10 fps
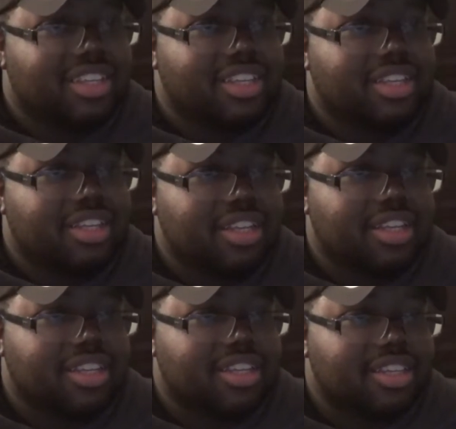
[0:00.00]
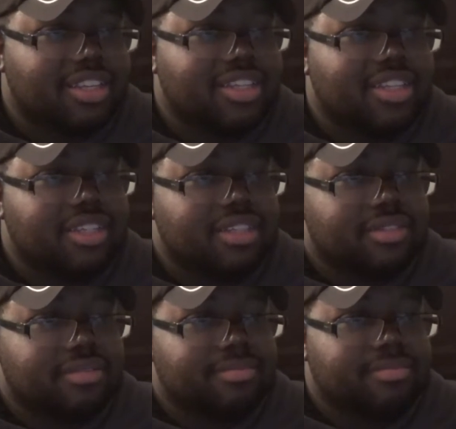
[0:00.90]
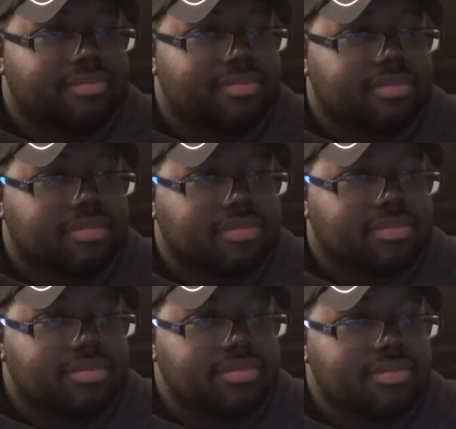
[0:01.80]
Nothing is said.